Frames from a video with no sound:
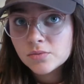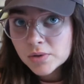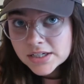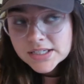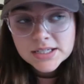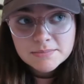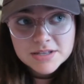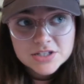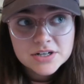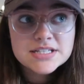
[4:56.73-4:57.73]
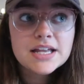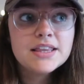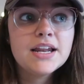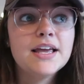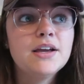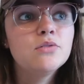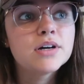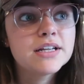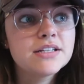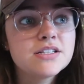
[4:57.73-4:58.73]
one mystery set that I
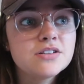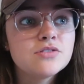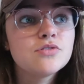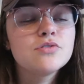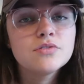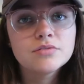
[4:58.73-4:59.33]
wanted to